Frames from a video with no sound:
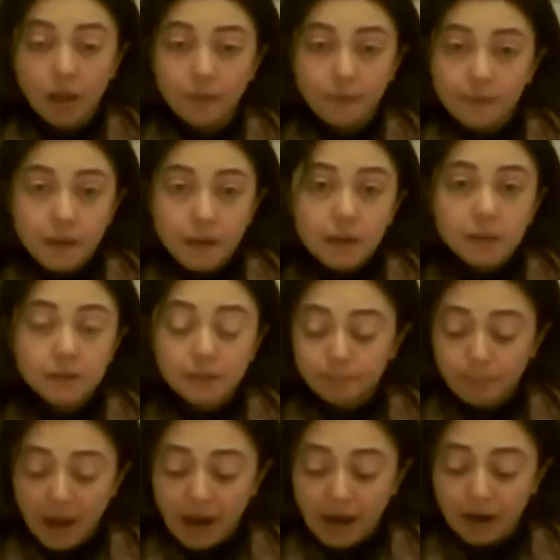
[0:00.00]
These
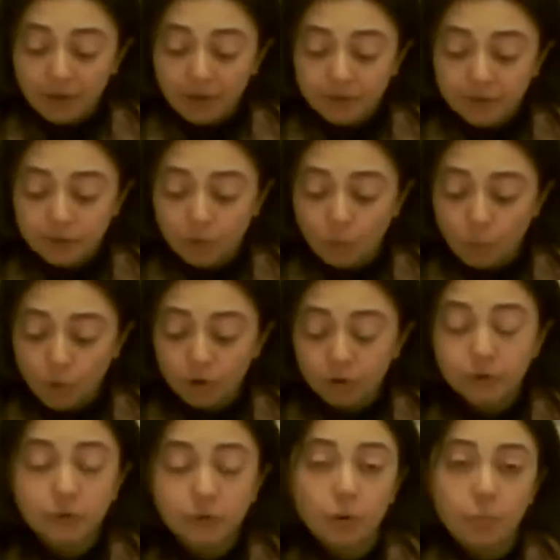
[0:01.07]
paths were
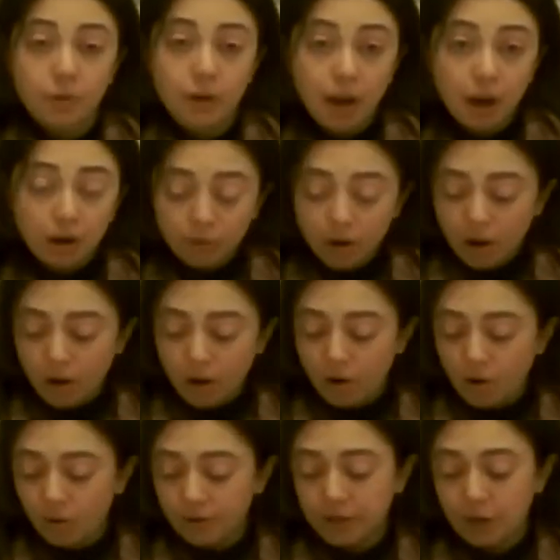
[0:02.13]
so
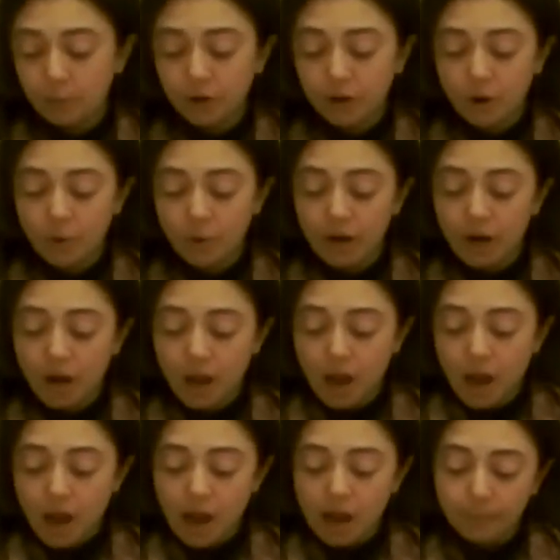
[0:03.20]
narrow, they were going
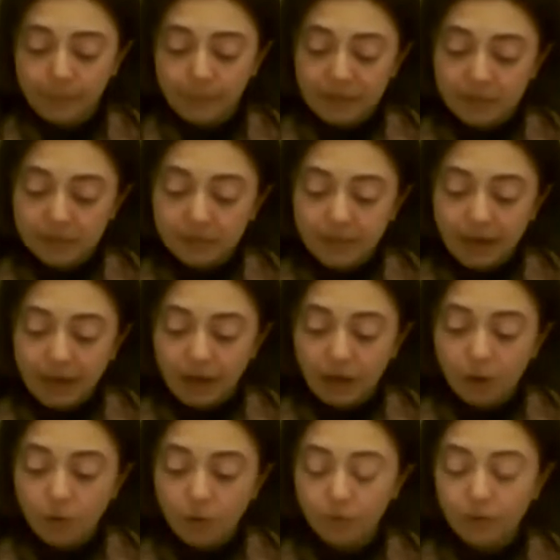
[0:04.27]
up and
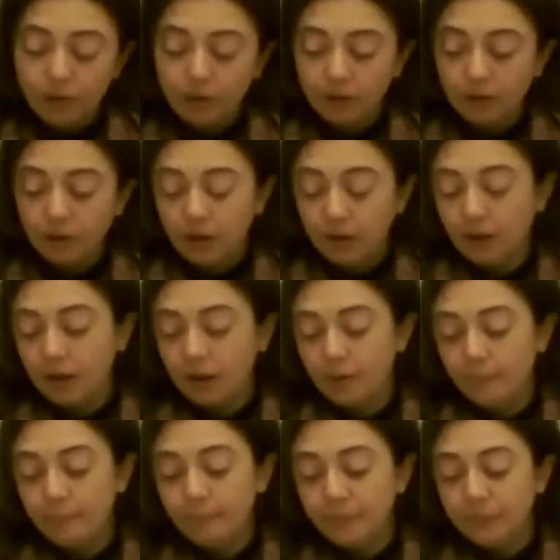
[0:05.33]
down
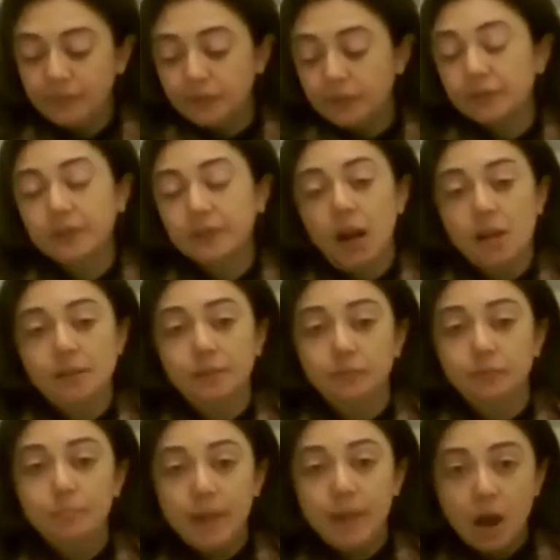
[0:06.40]
the sides of
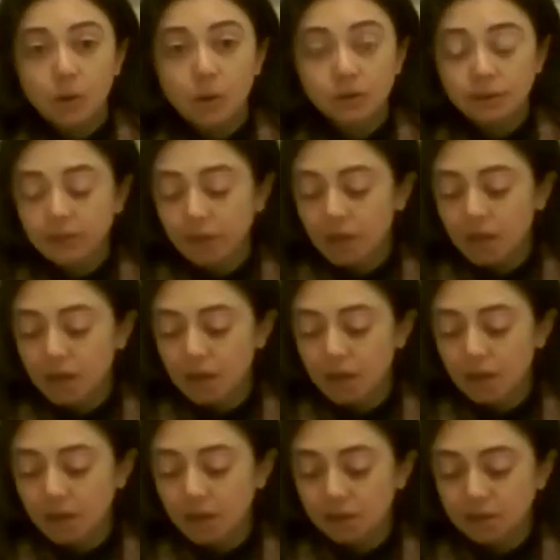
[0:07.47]

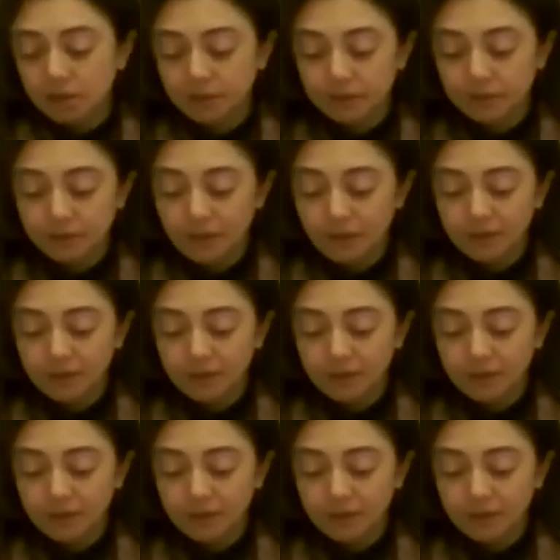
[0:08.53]
mountains,